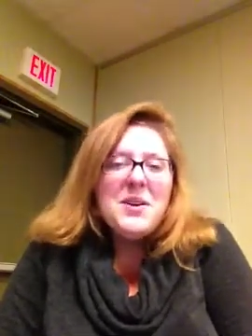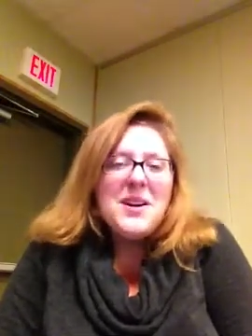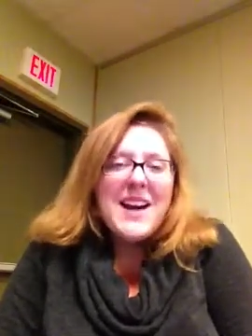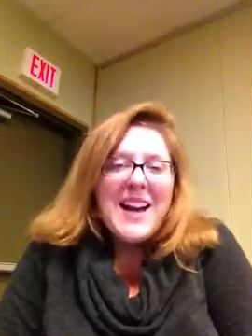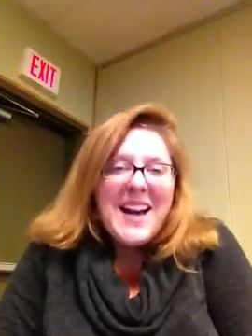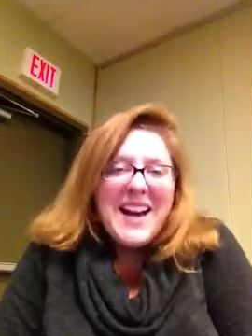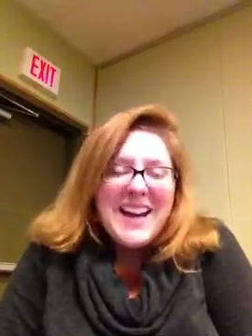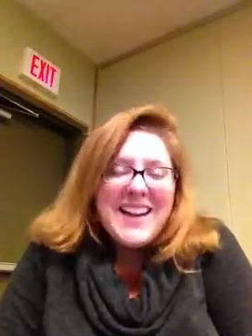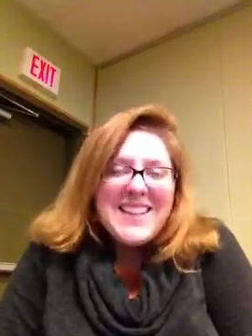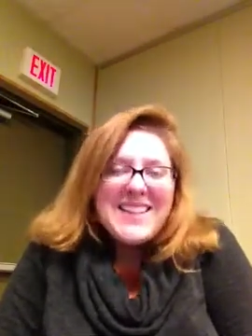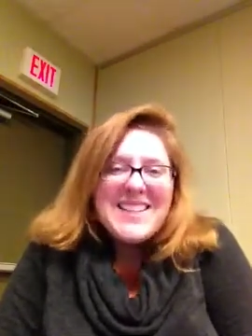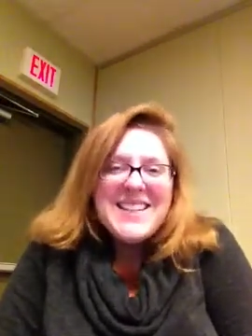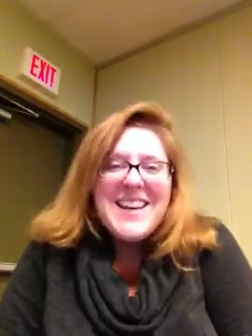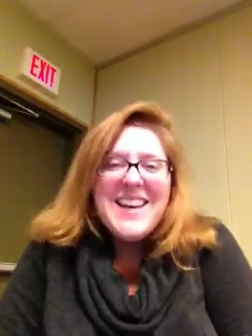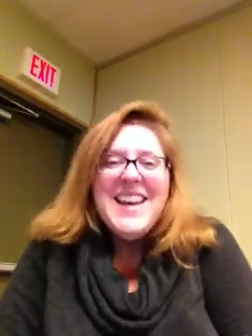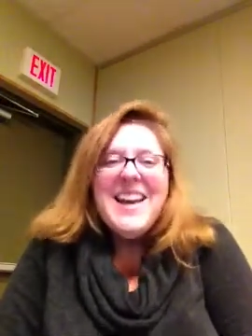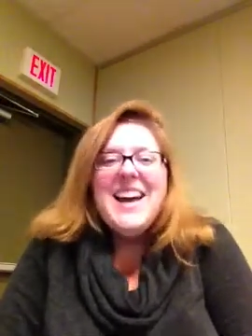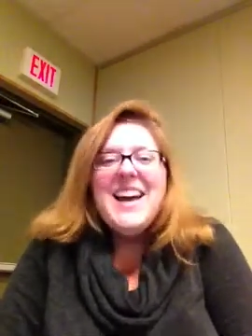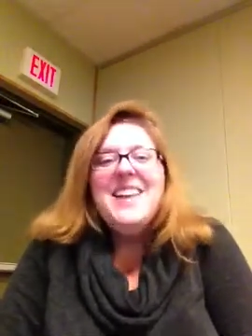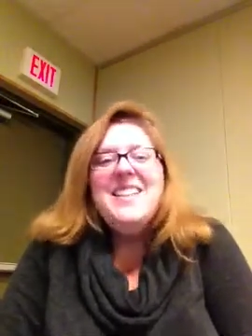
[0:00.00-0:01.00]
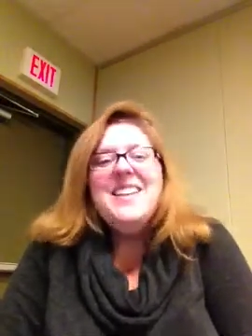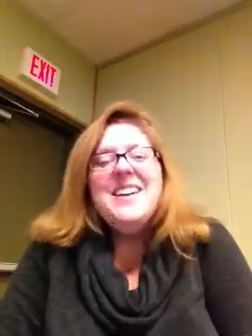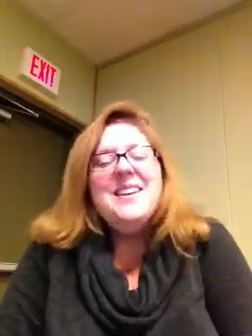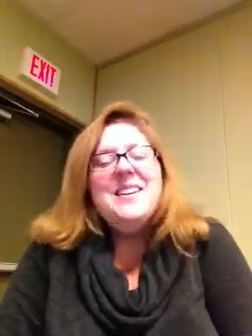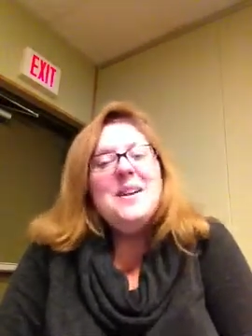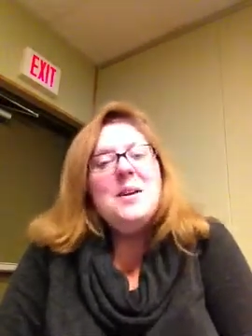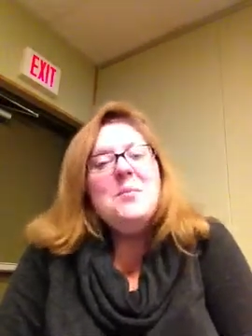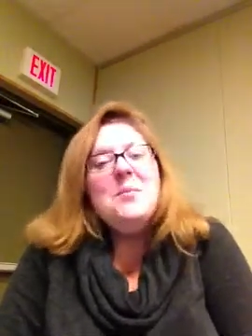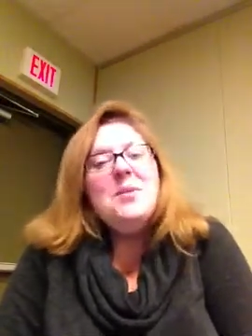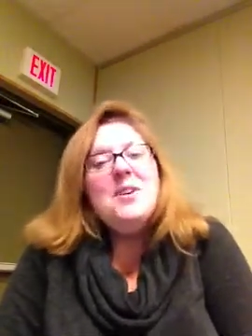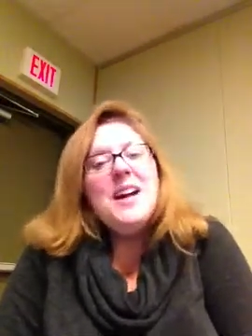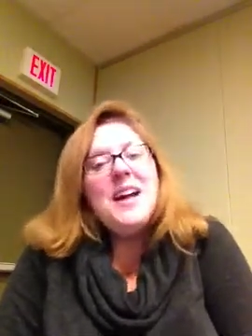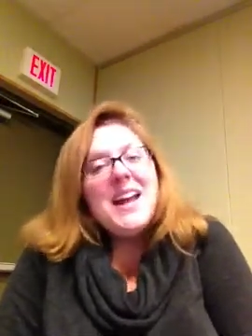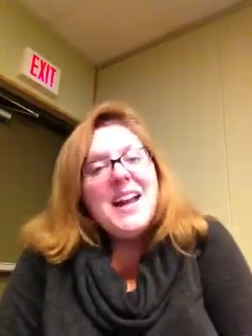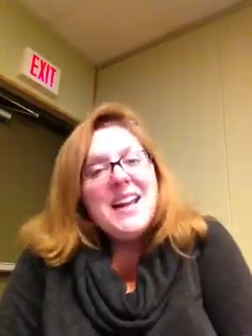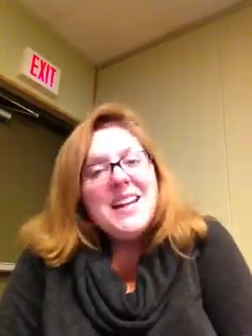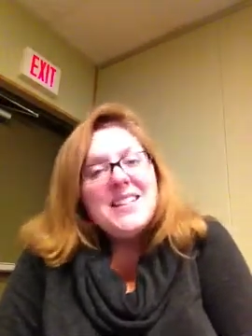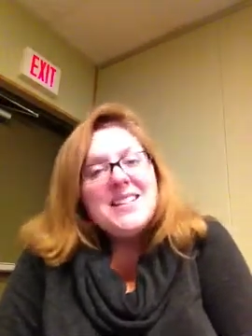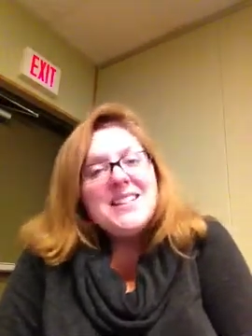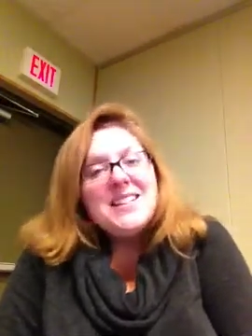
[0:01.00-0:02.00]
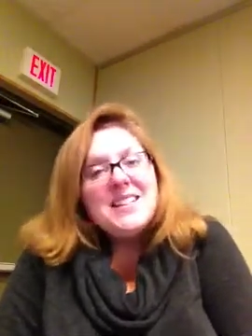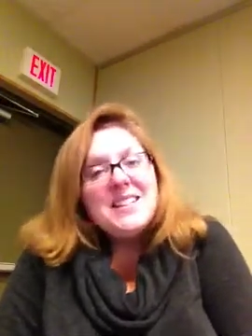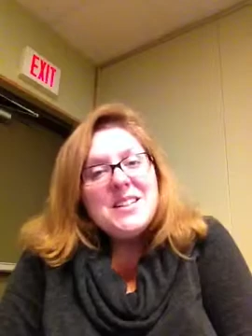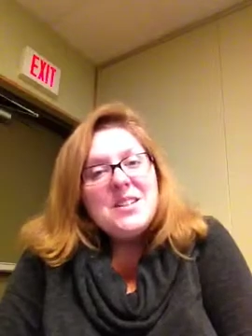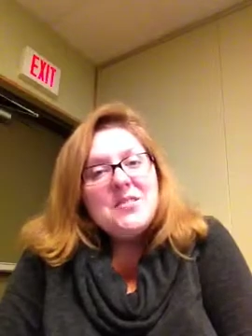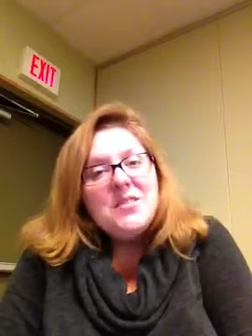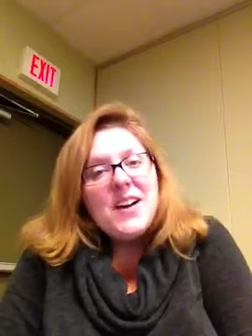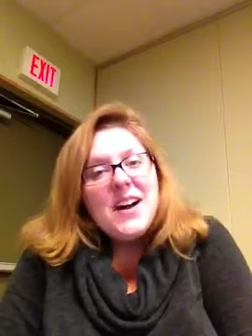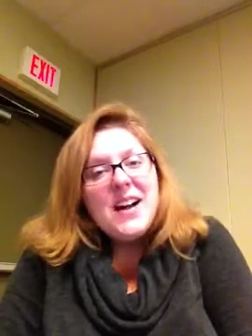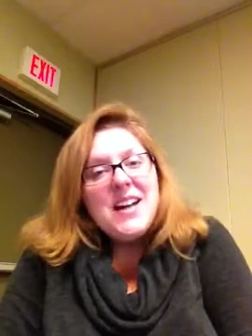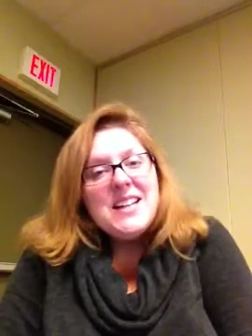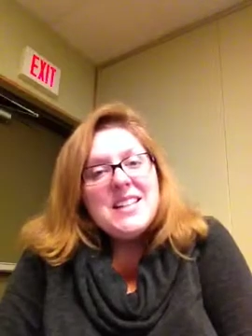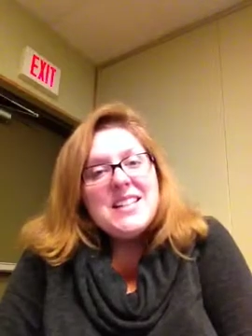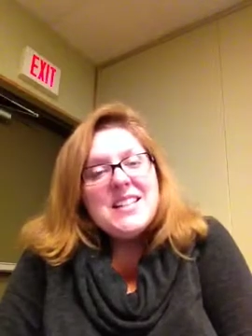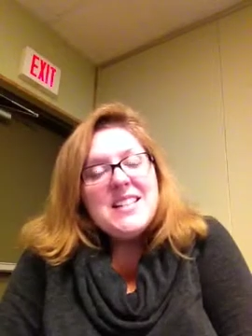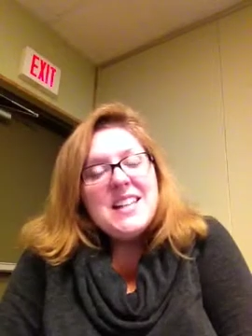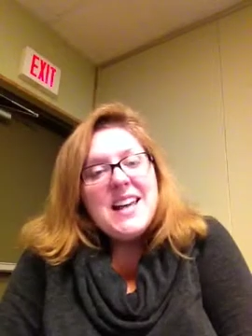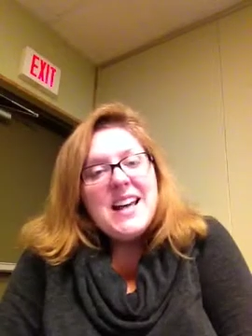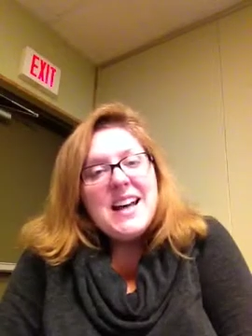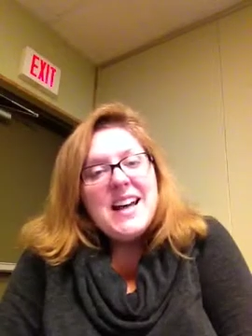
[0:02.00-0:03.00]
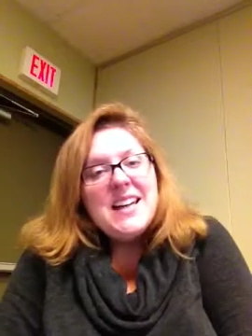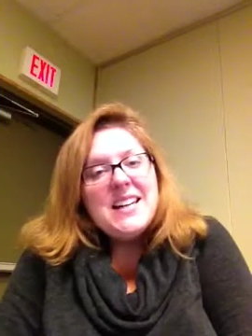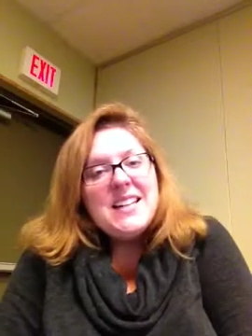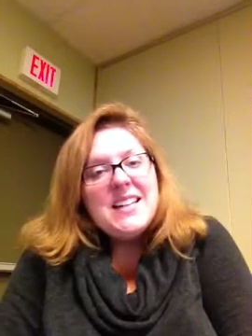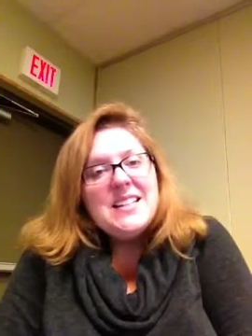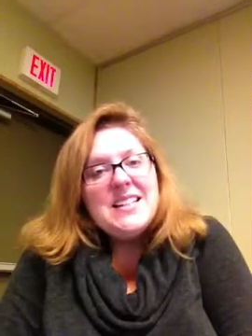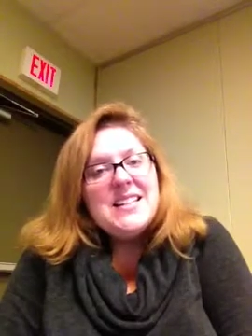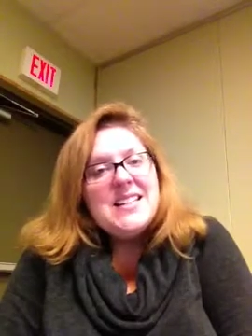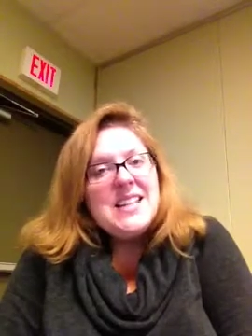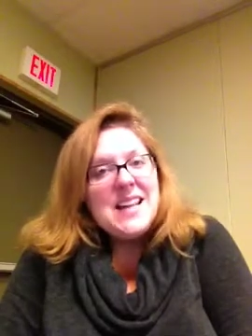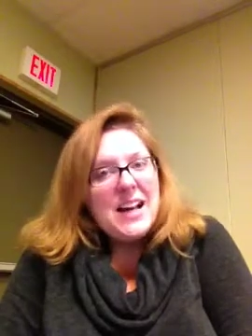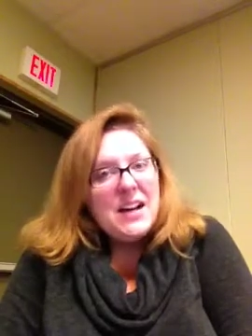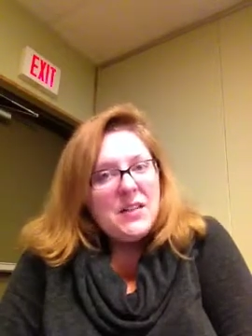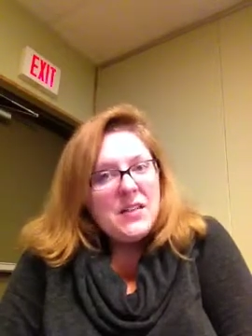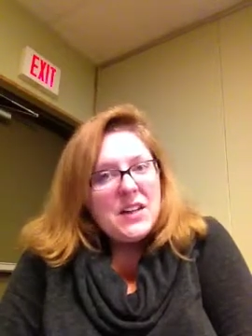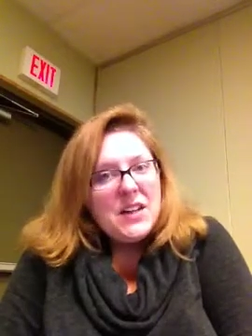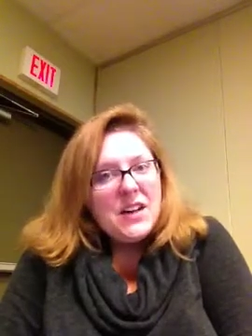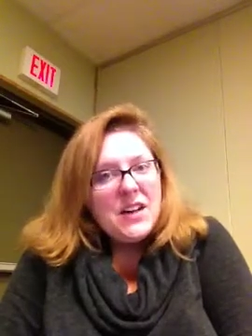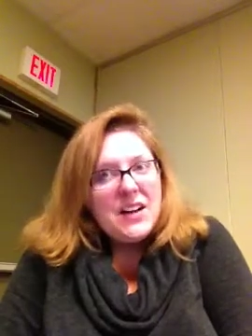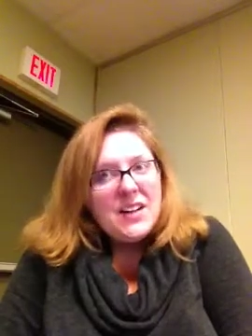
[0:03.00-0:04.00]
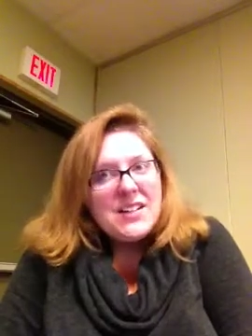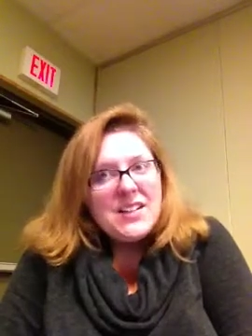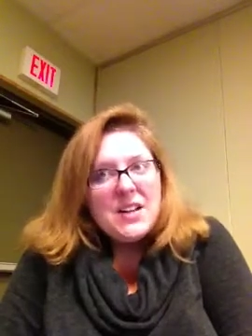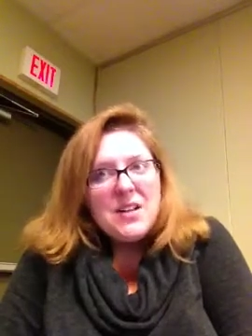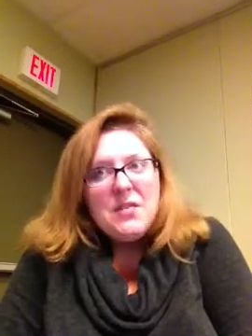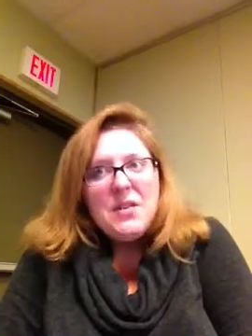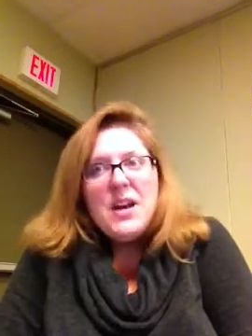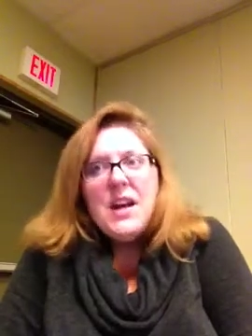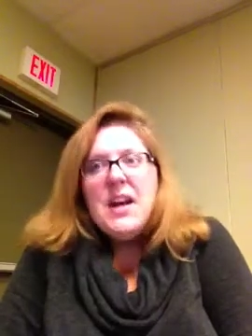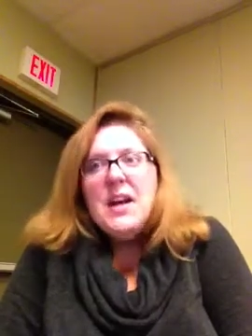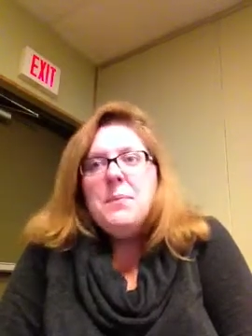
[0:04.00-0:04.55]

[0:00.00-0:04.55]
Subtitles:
8, and that number 8 signifies that it's down the octave.